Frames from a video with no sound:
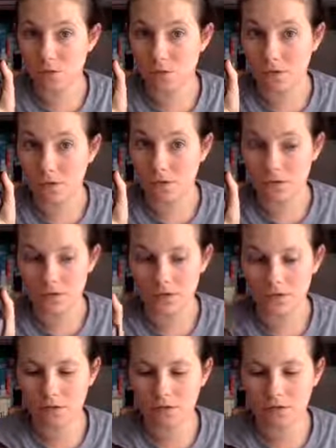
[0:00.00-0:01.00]
oil
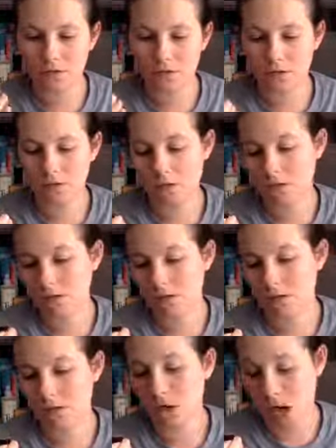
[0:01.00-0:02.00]

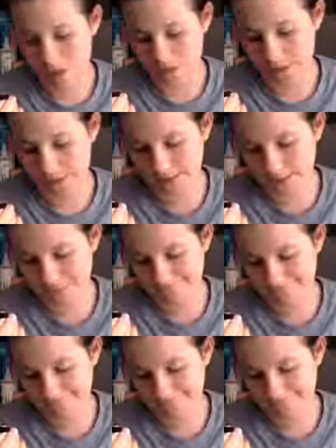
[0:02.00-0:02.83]
complex.